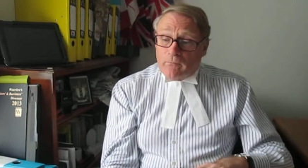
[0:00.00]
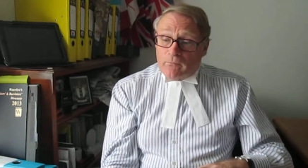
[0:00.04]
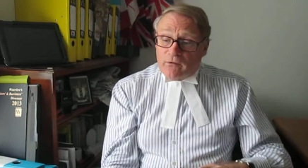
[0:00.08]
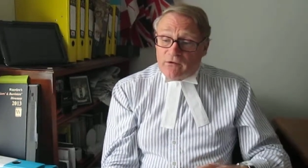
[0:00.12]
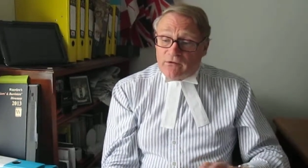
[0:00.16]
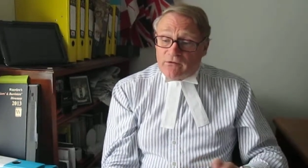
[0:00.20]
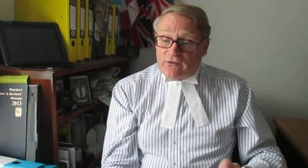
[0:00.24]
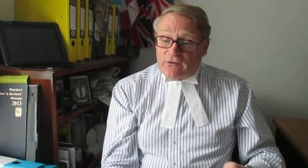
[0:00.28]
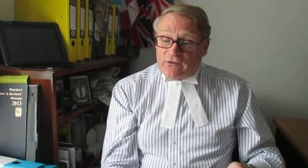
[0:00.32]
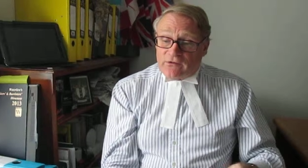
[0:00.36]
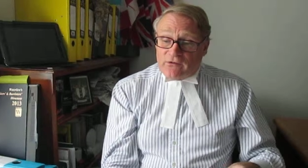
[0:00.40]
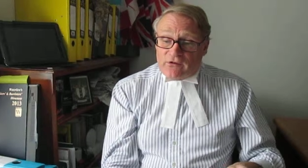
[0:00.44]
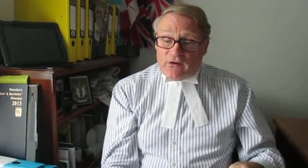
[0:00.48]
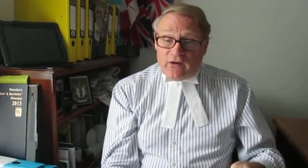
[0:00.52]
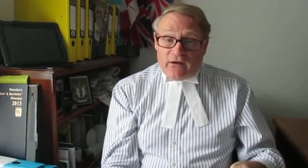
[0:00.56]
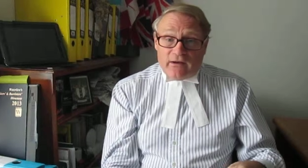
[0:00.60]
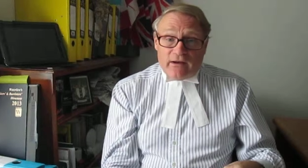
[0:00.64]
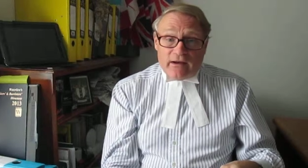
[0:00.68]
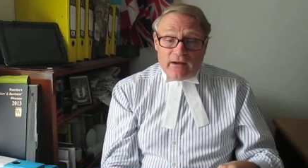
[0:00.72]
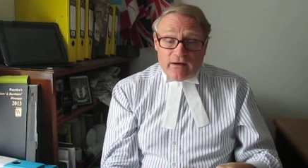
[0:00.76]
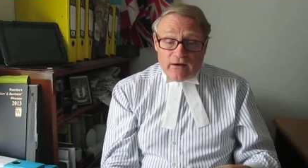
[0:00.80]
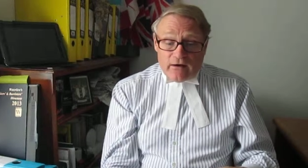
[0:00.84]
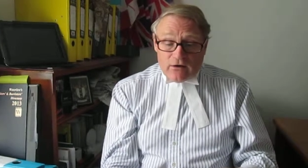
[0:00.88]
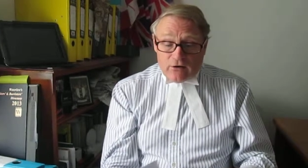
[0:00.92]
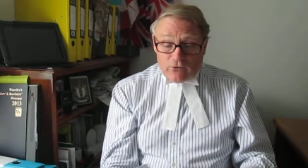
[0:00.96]

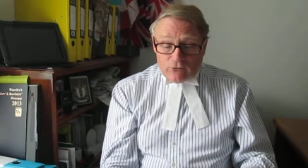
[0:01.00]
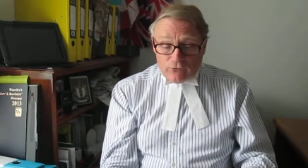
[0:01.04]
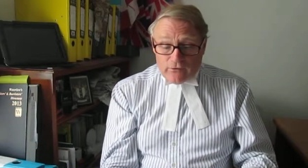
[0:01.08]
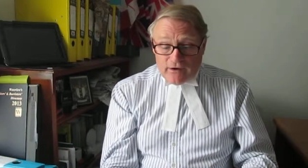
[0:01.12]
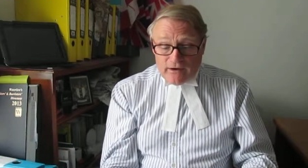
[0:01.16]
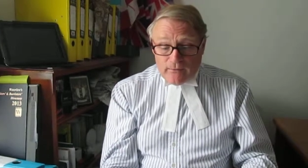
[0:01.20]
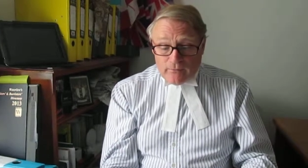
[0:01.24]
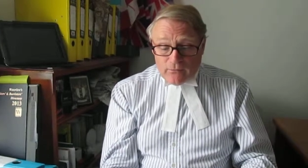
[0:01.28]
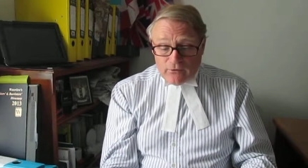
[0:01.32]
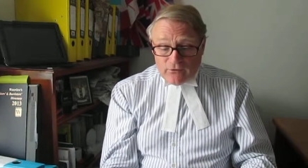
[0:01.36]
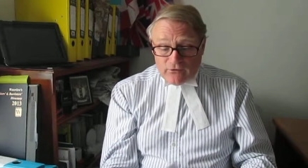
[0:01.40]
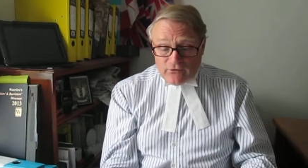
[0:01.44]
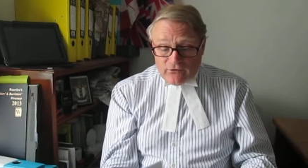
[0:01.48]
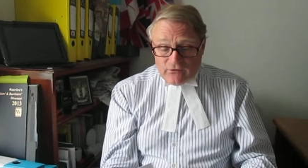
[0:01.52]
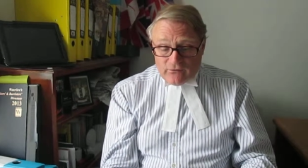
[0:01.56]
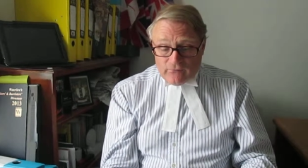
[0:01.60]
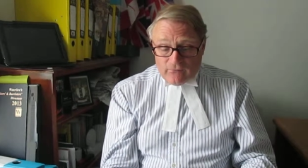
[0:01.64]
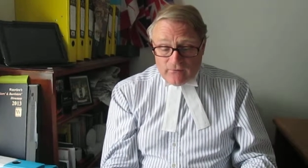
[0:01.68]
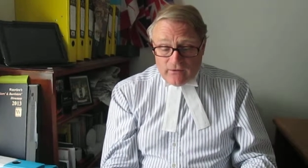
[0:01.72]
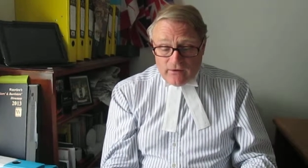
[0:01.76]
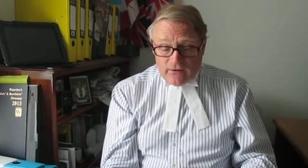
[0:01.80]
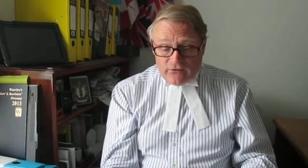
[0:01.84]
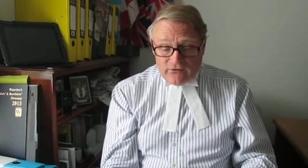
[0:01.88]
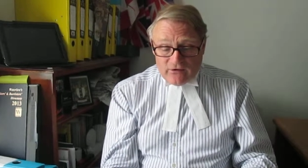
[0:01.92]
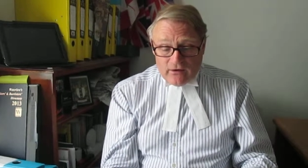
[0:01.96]
concerning agreements and
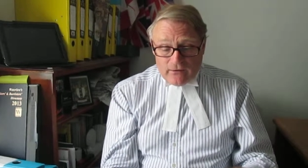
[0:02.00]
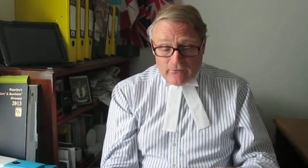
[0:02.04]
various